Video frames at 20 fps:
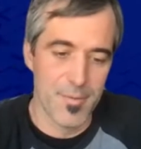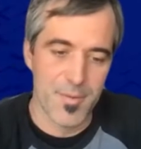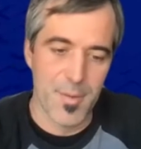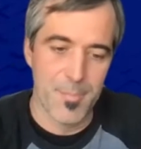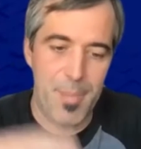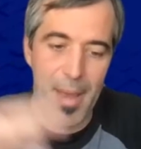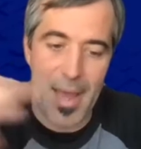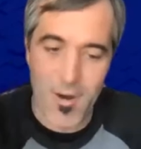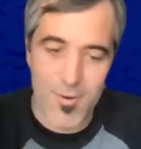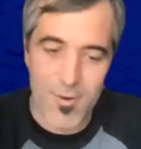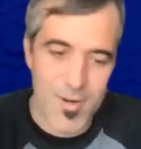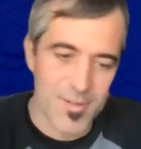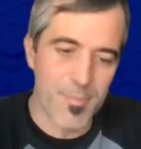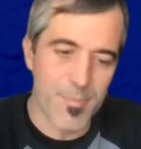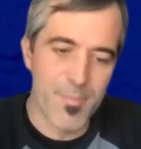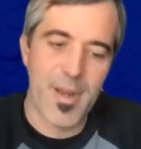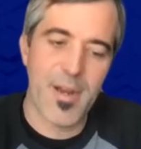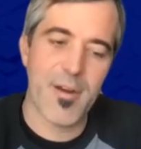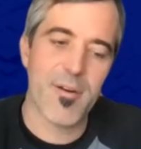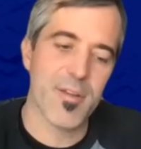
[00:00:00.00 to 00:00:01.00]
power of the
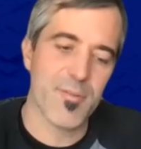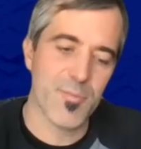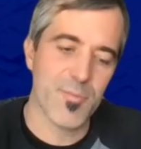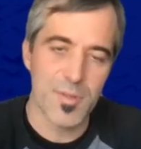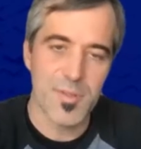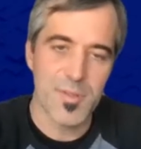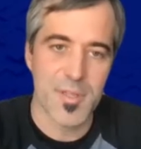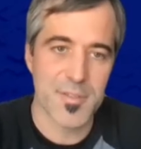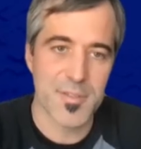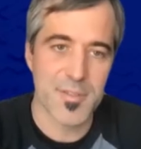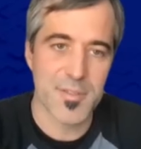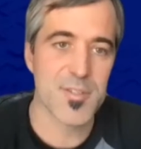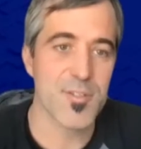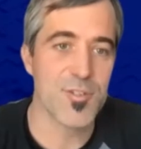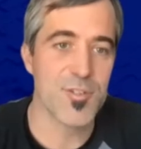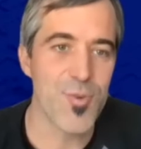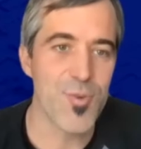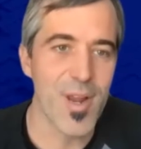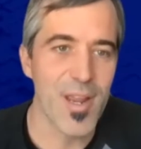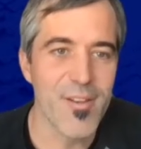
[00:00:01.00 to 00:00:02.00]
merit will
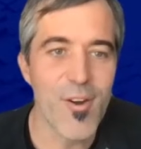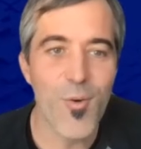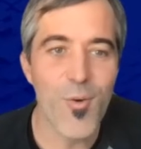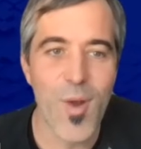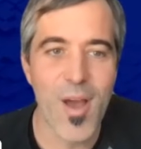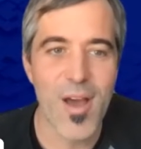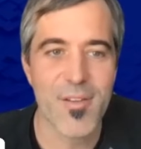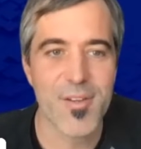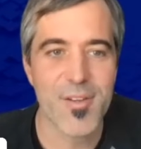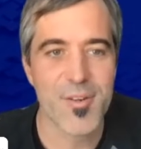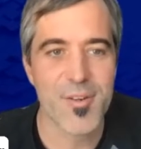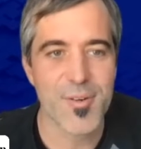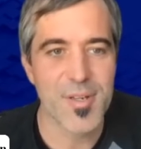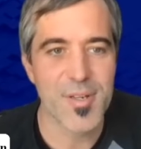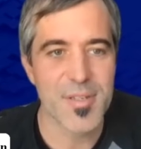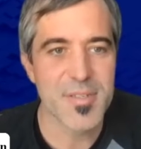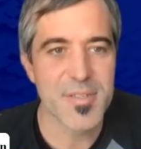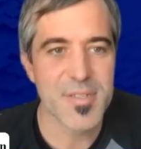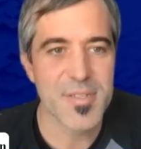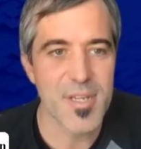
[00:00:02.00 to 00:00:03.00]
concentrate around an
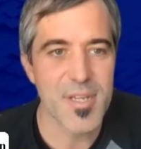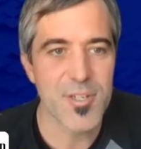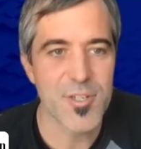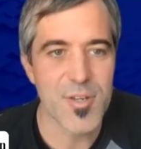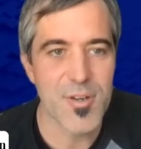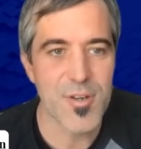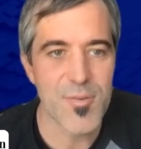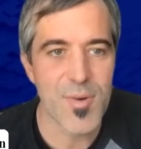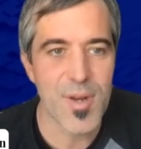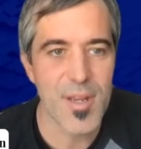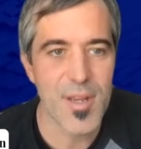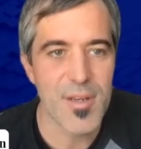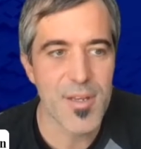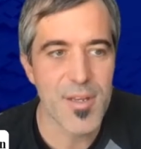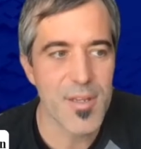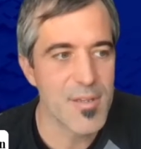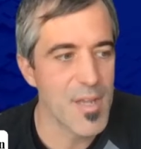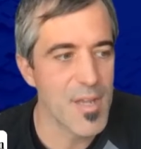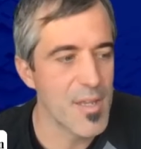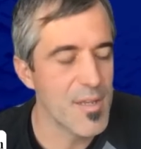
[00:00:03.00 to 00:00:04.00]
organization, right?
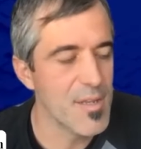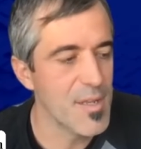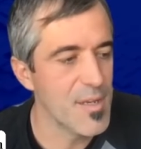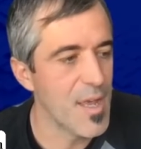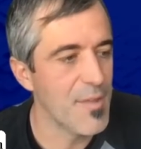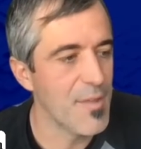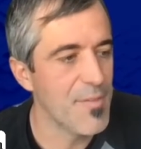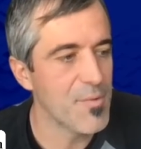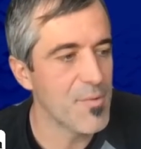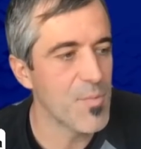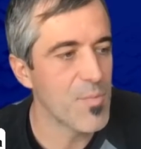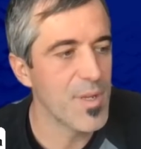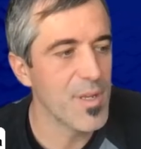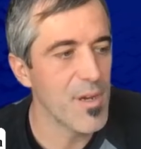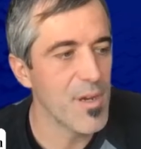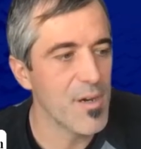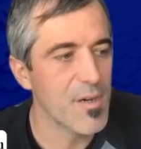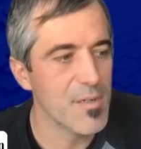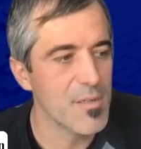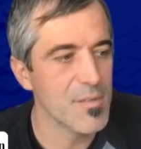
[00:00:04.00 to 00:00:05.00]
And then I think we
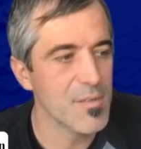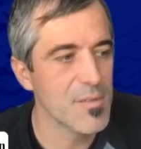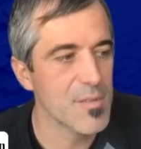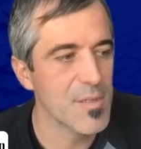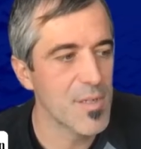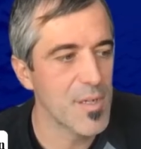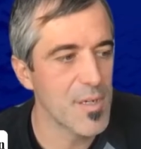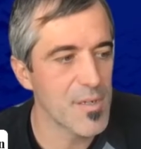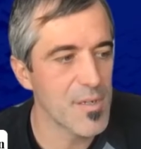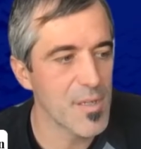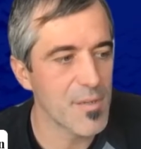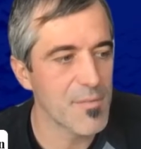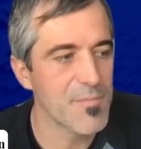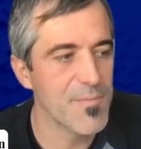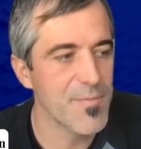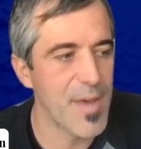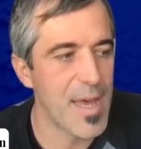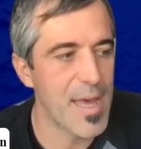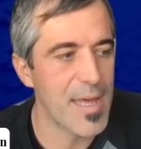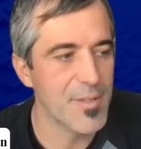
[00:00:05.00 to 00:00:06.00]
all here
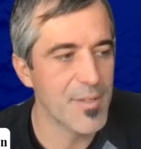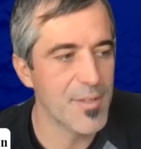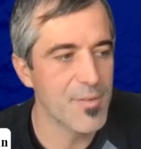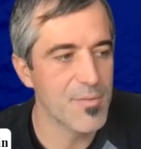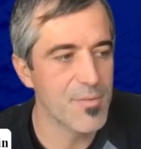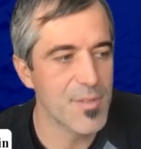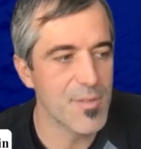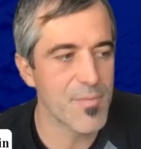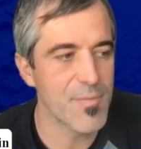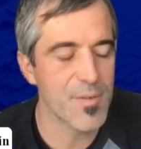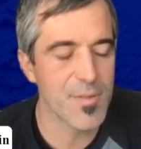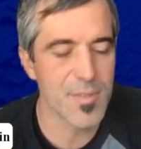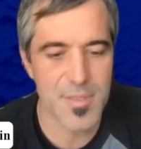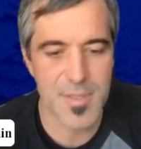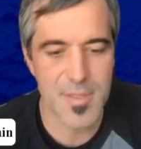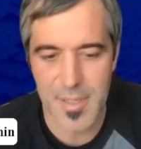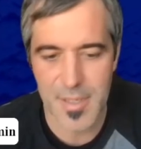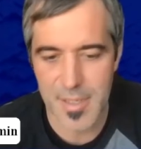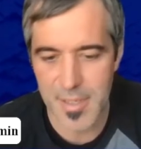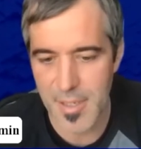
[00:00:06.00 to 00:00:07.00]
value
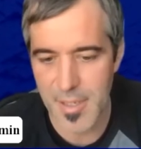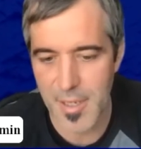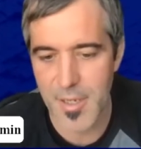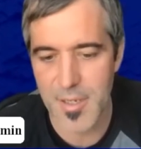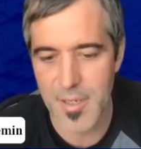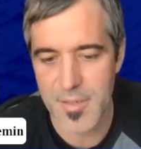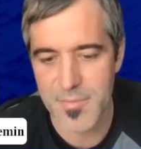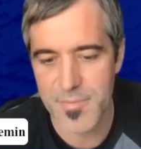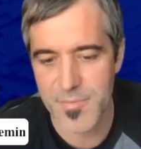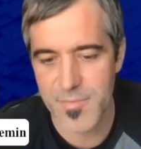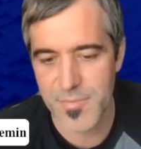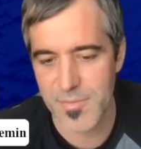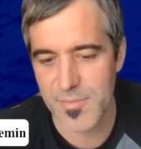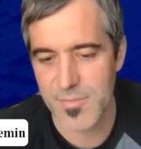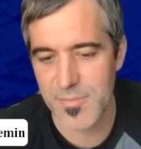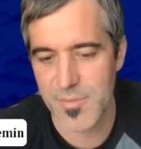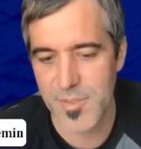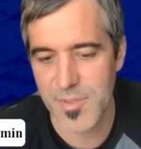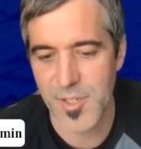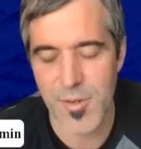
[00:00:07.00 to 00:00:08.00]
diversity of,
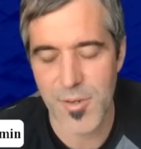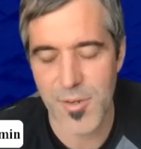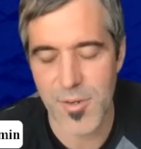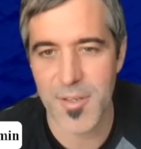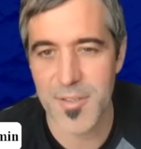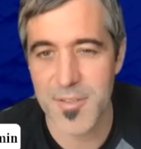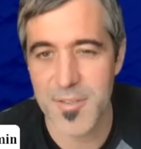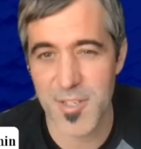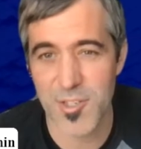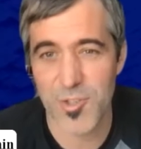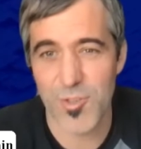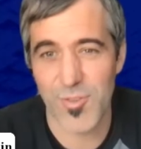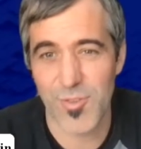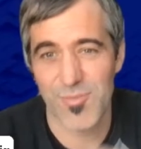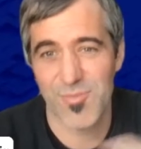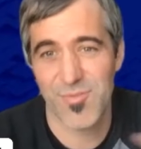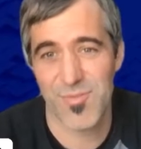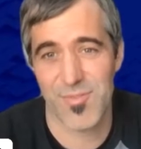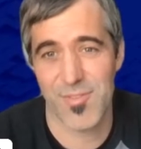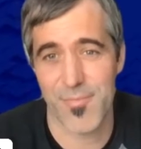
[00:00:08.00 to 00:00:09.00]
organizational
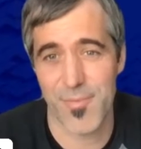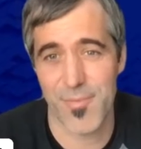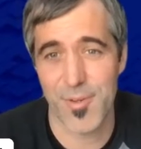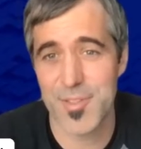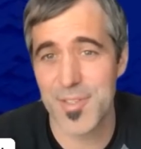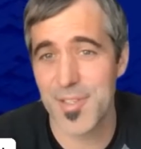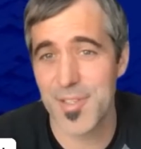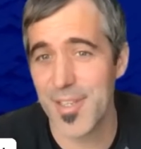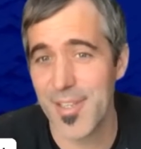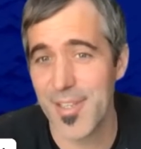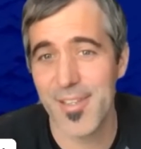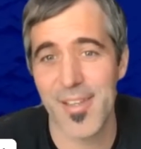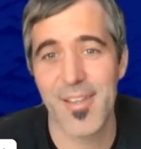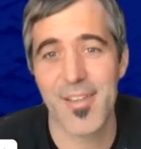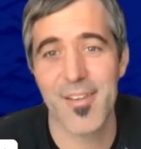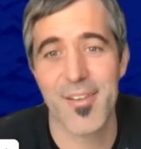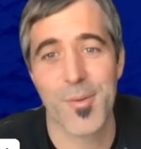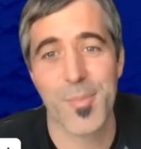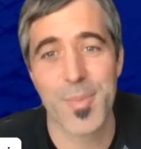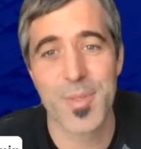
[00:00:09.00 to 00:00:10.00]
diversity in
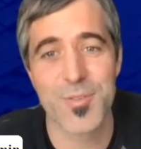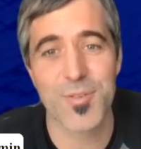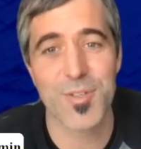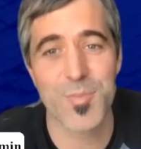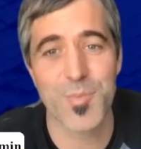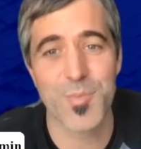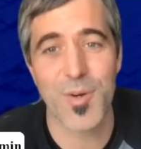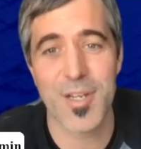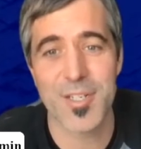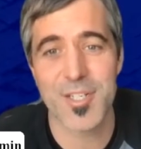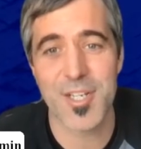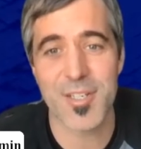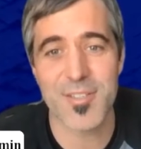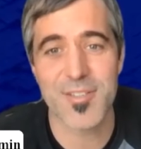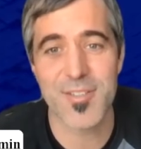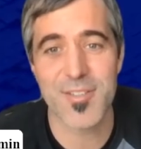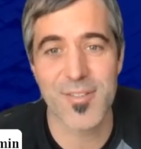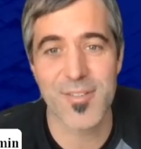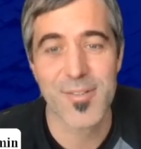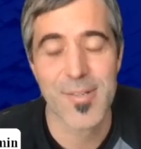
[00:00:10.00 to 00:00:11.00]
an open source project.
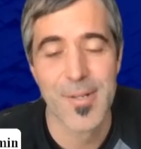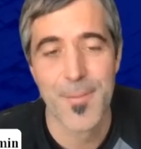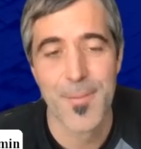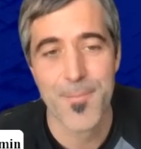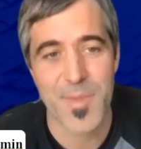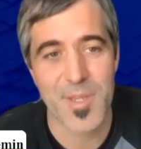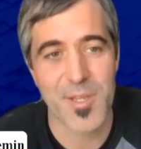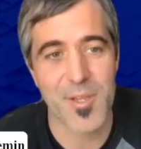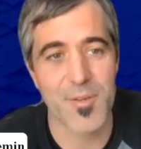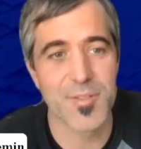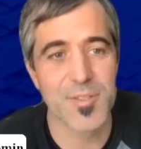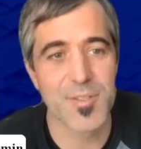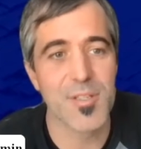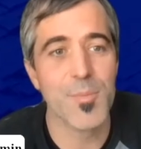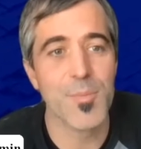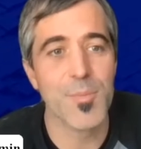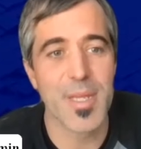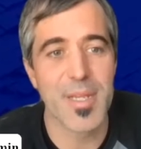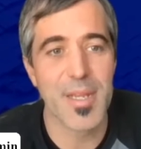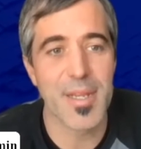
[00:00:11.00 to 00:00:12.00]
So it goes a little
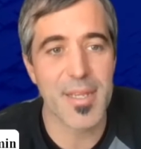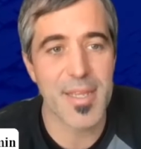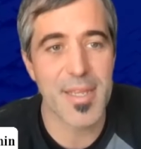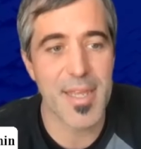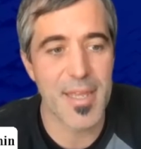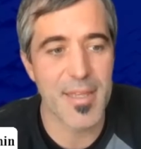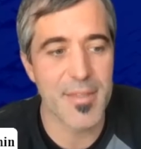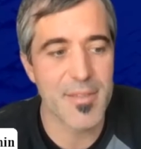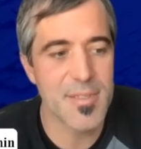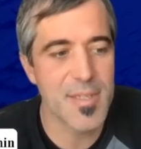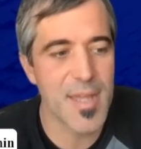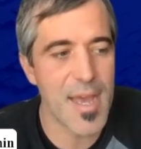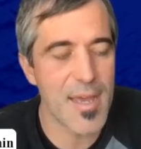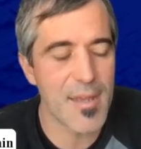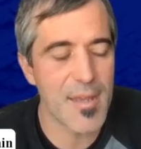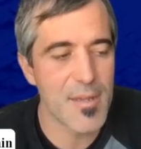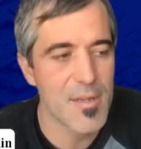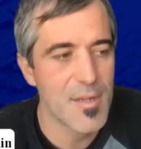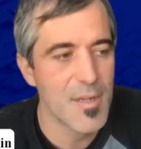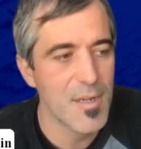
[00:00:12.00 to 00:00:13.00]
bit against that.
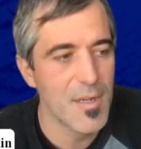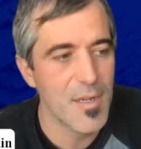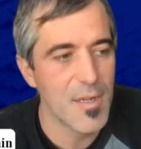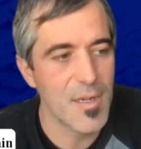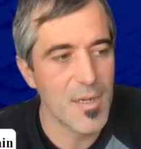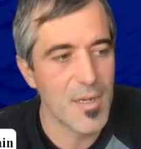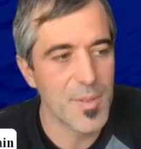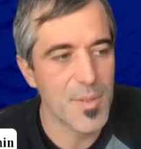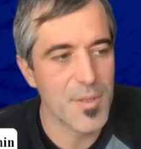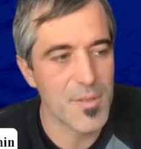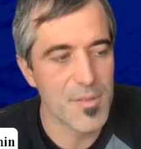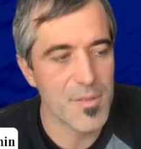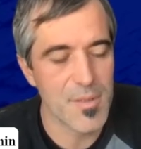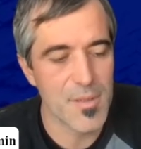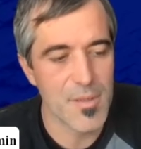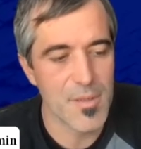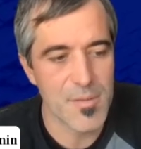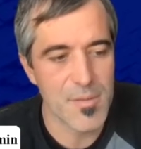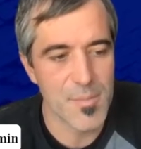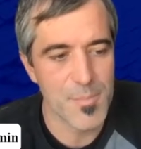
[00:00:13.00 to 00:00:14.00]
But
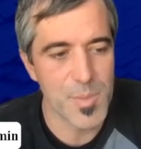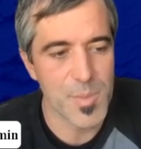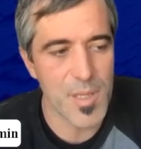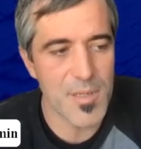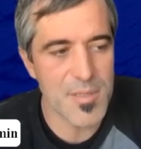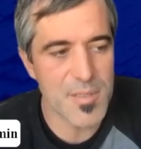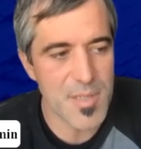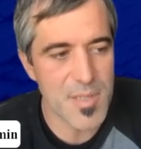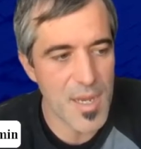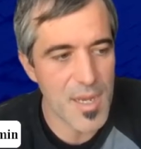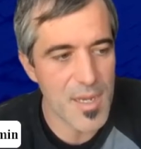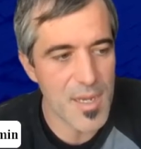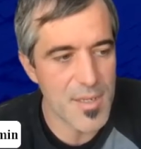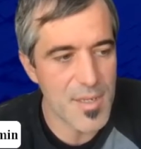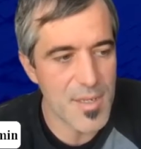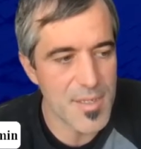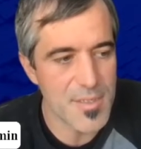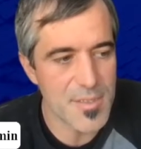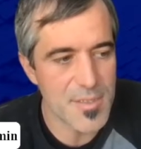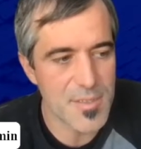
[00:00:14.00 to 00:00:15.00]
the plus side
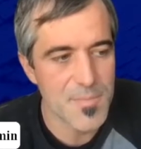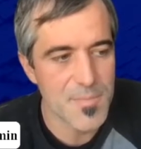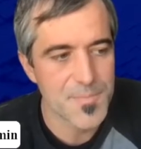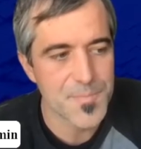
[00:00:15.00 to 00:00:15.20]
is